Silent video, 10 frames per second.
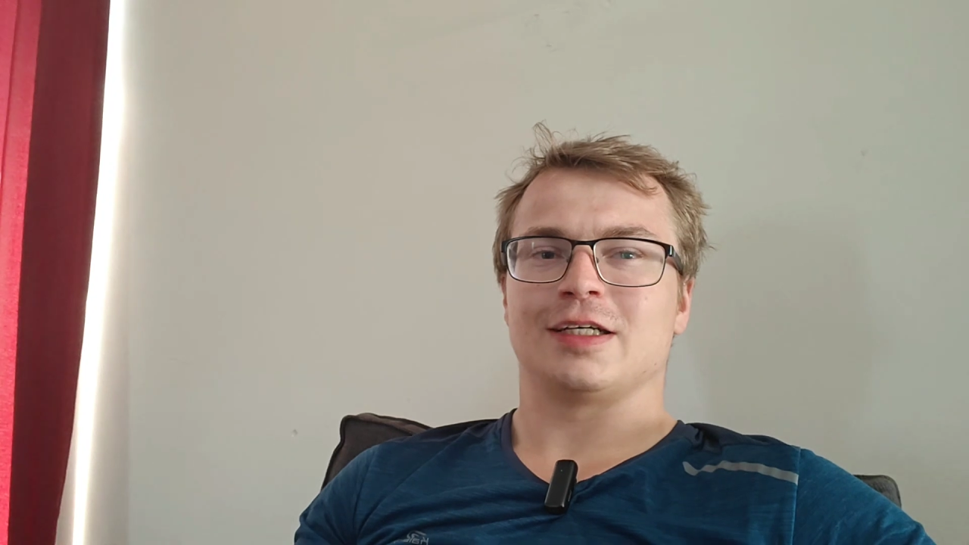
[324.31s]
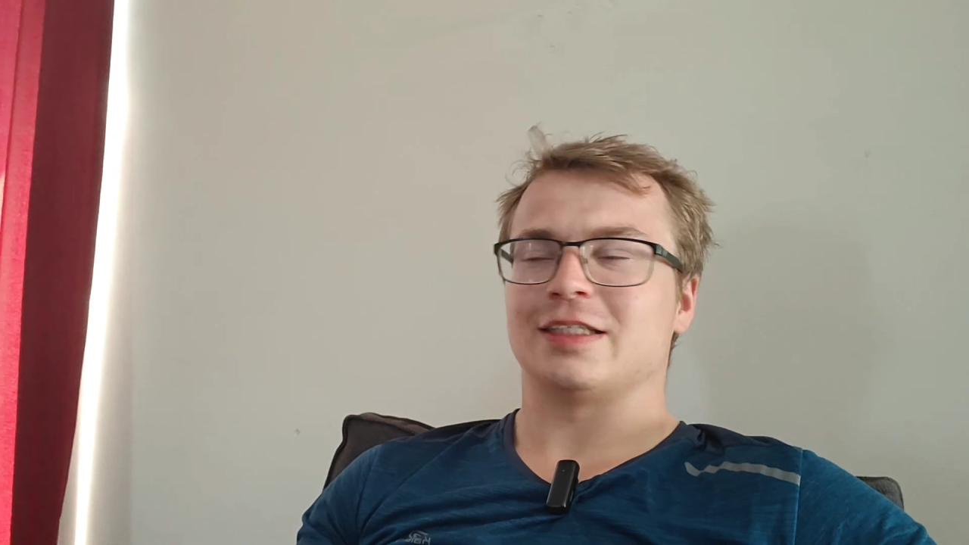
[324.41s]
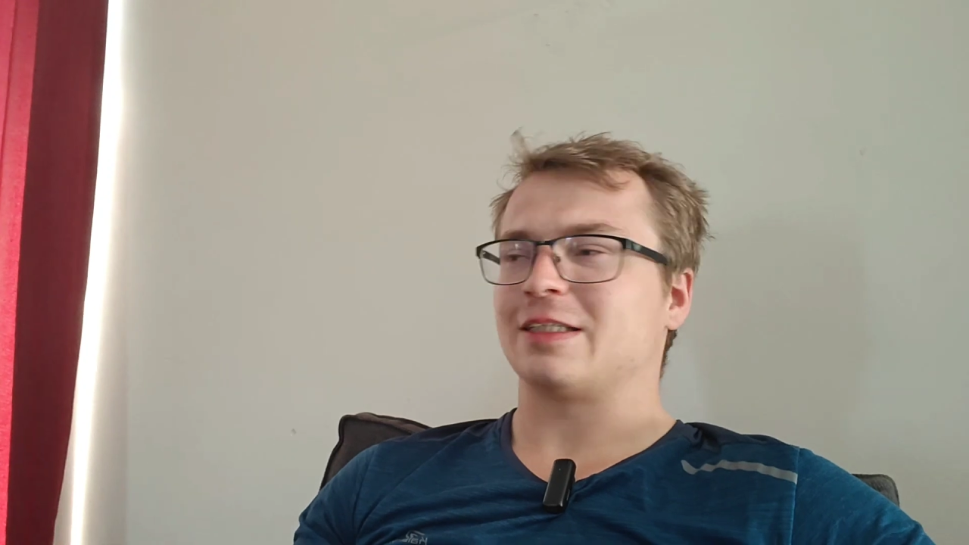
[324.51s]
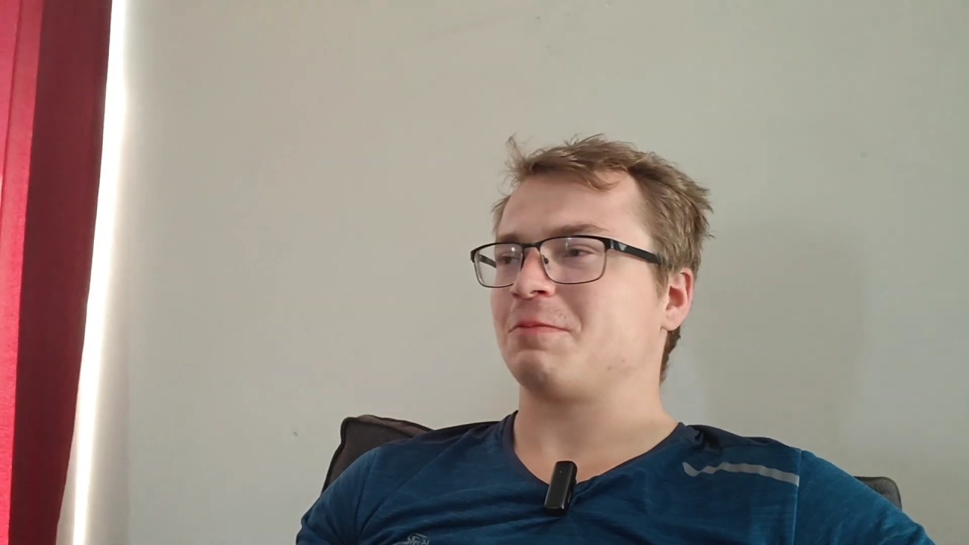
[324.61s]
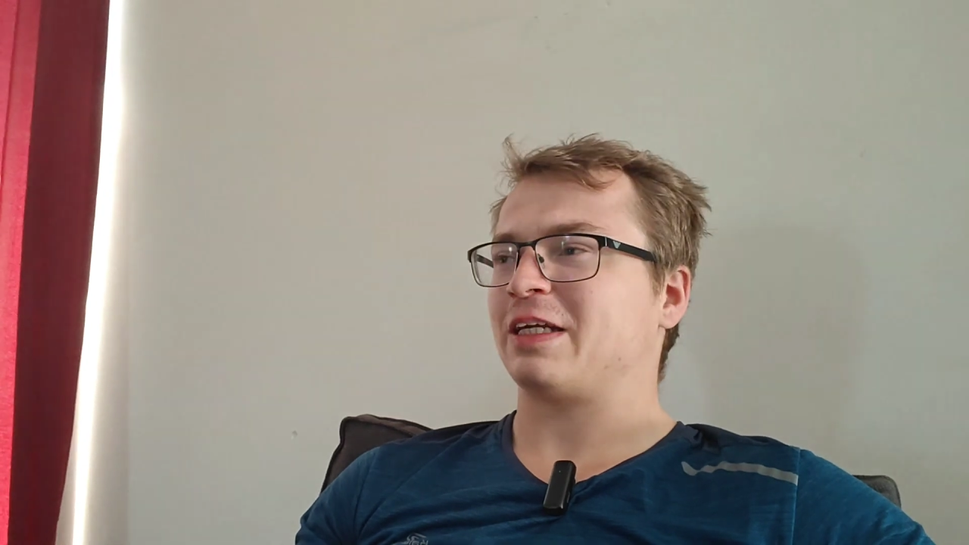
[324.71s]

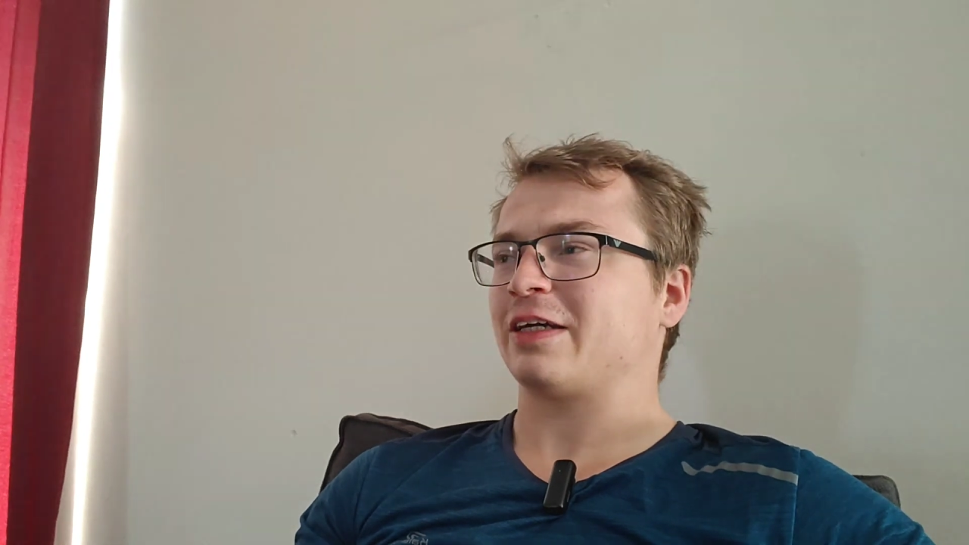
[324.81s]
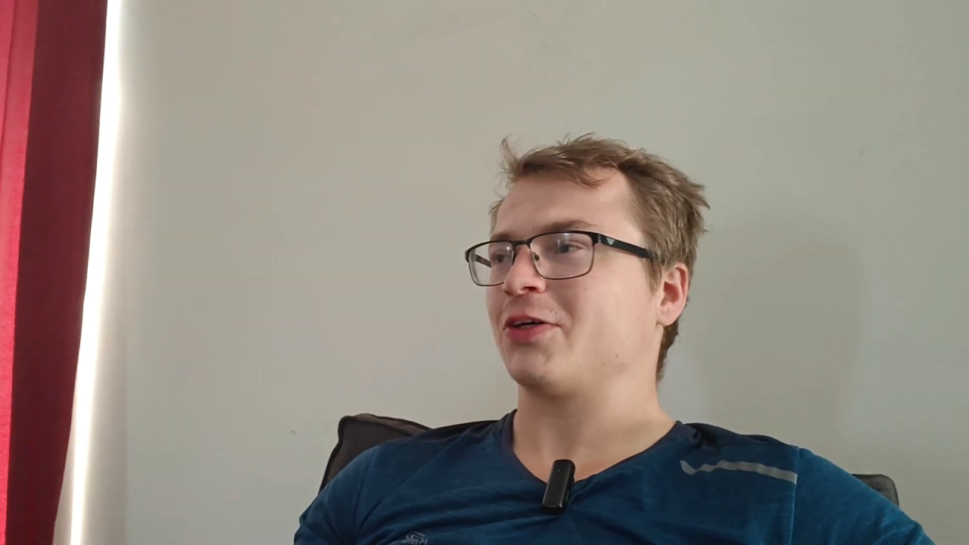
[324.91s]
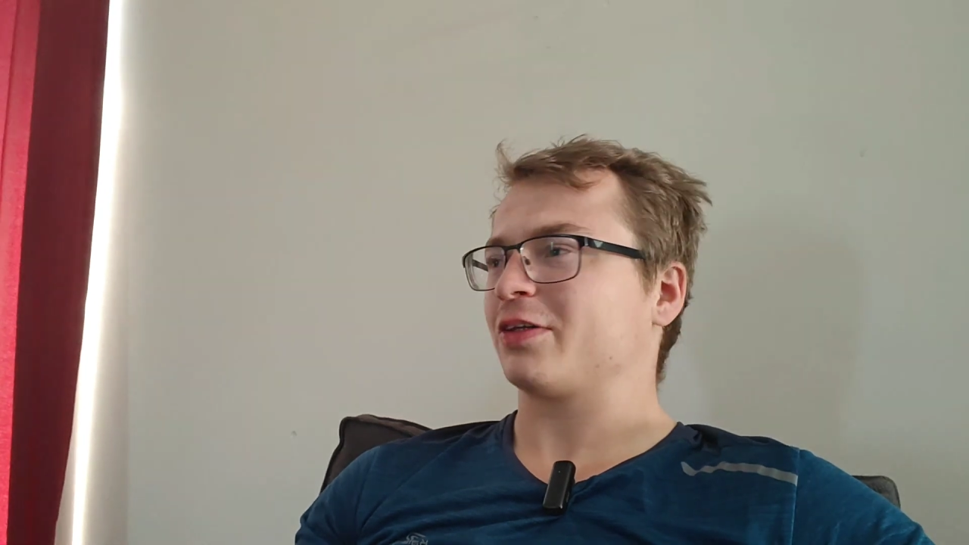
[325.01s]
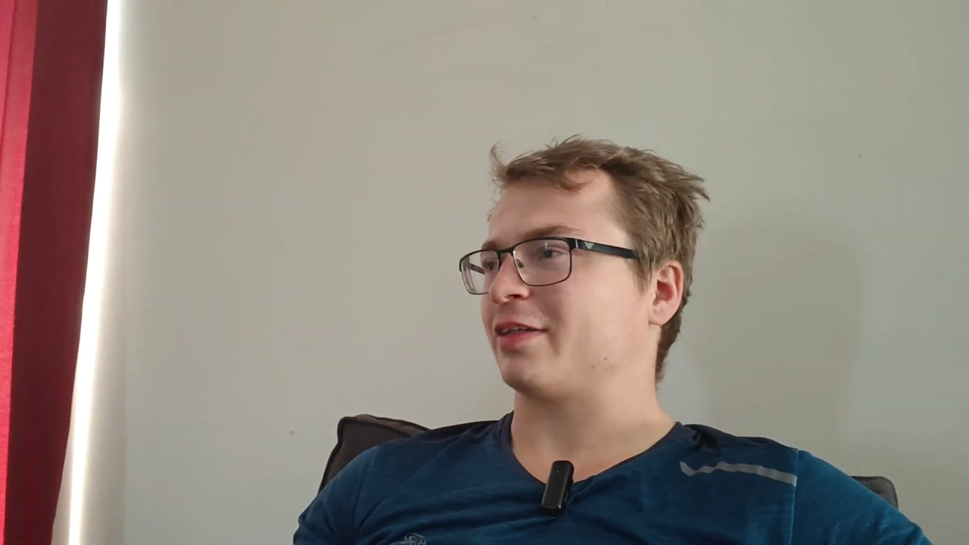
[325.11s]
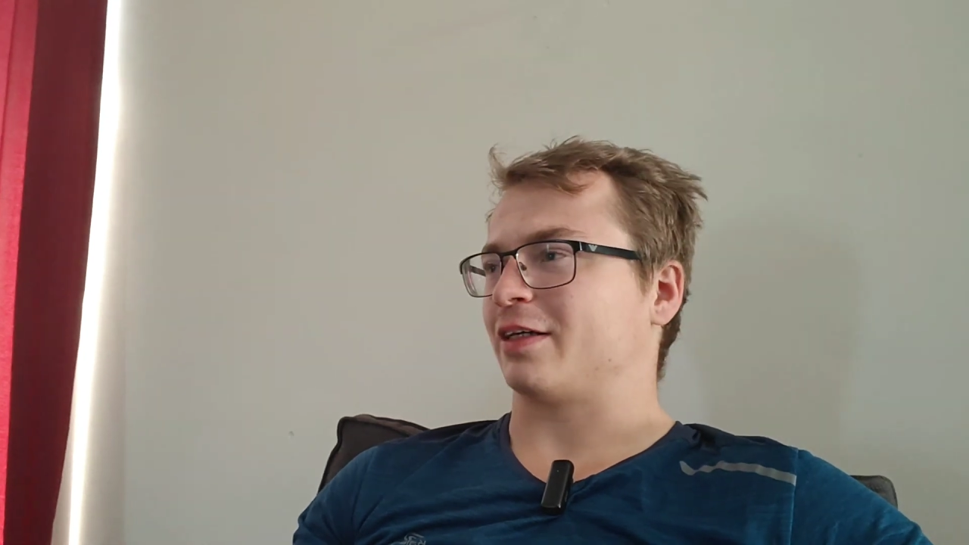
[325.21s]
And then when I
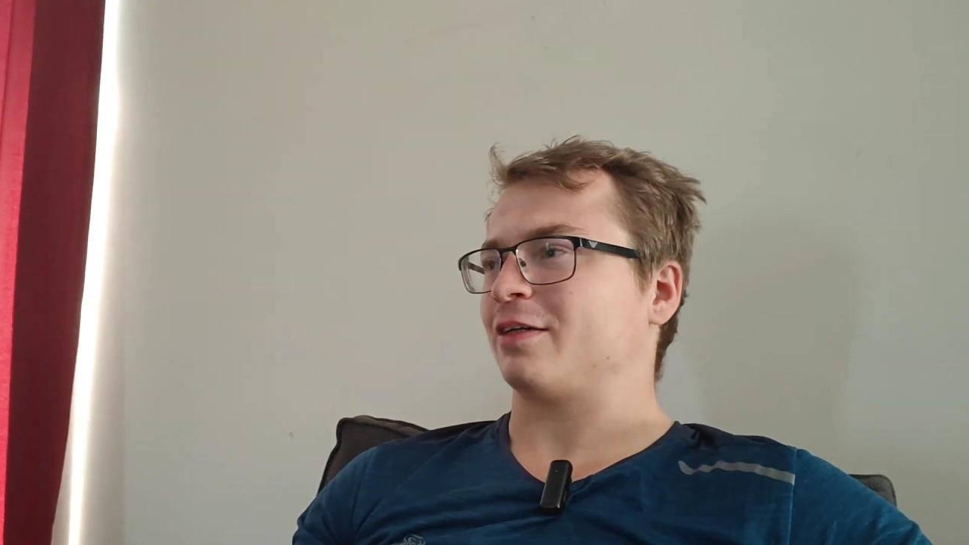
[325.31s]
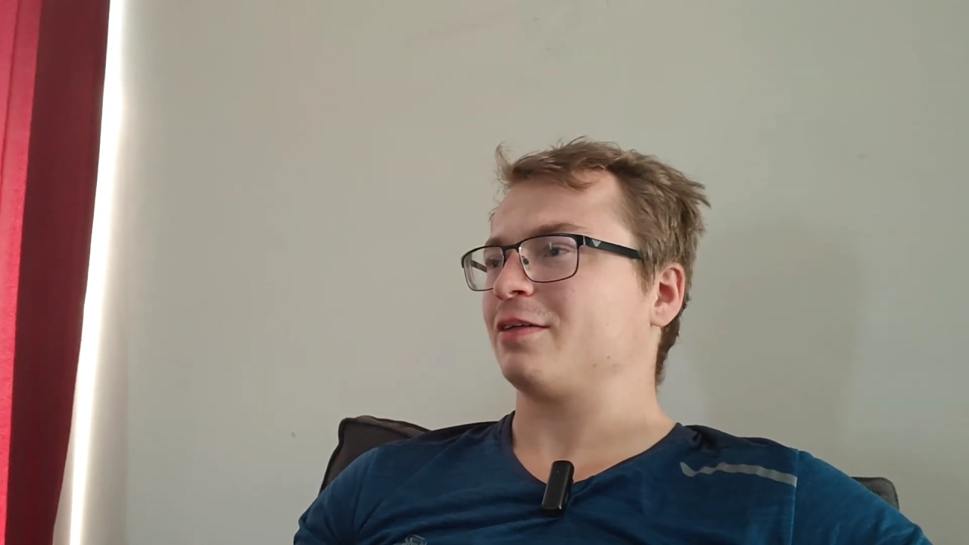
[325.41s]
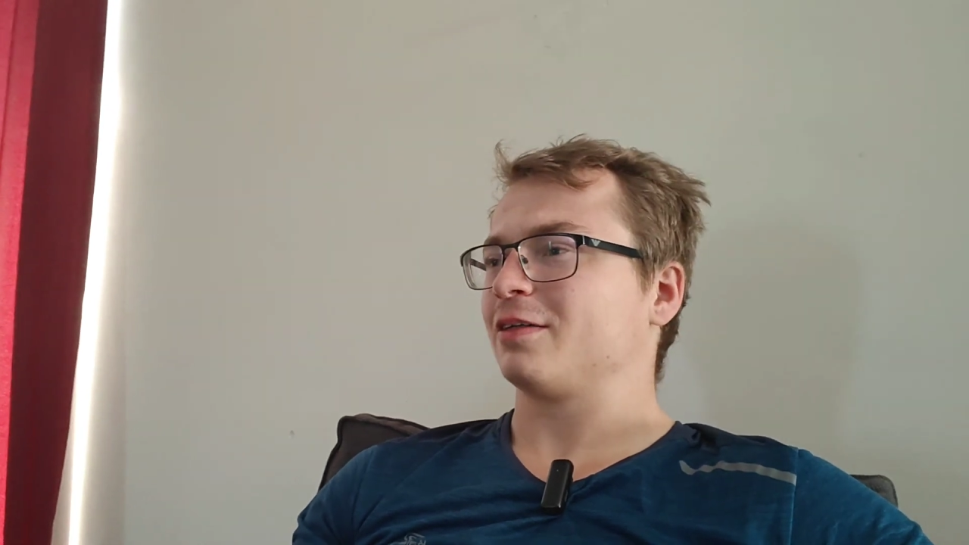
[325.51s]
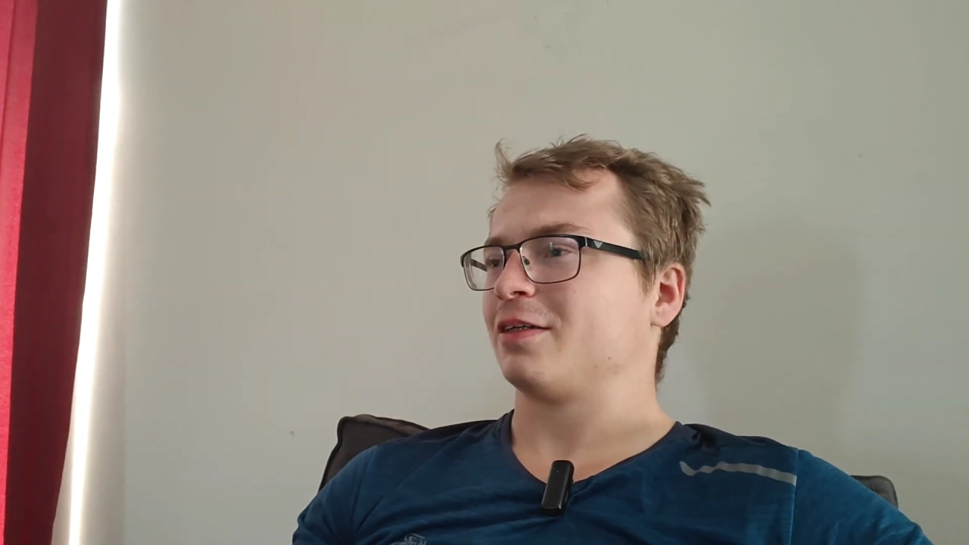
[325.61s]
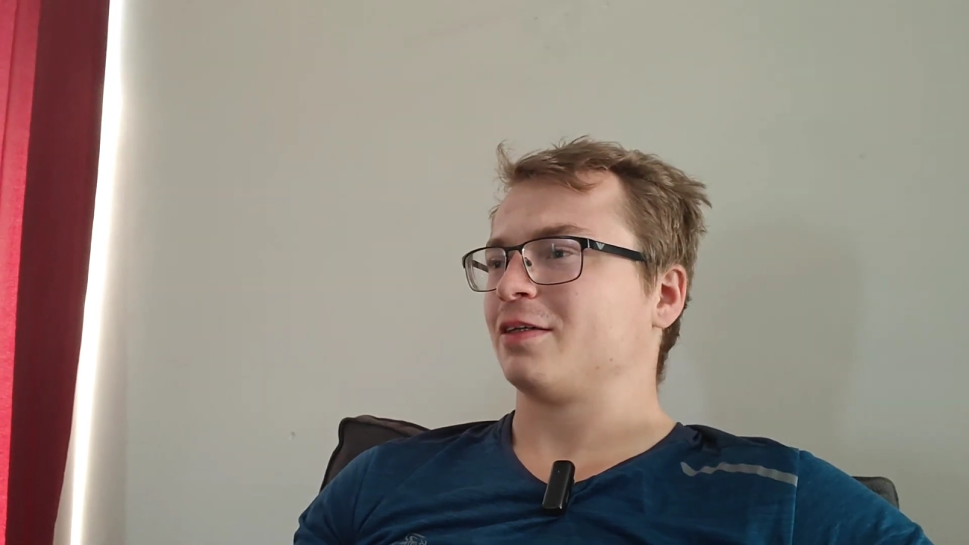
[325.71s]
got there,